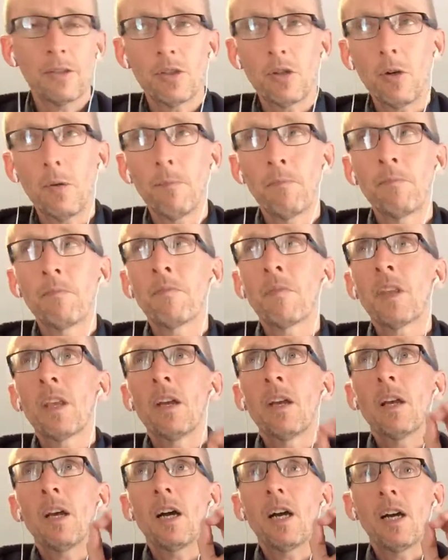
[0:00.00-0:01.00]
So
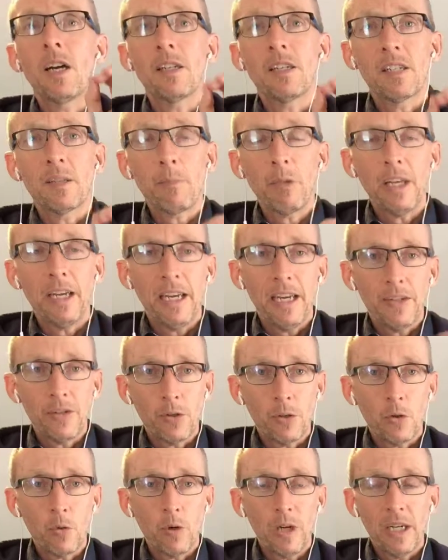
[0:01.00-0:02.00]
display ads
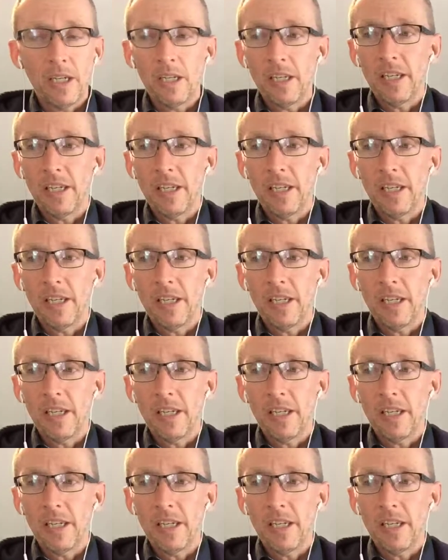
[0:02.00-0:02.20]
are great,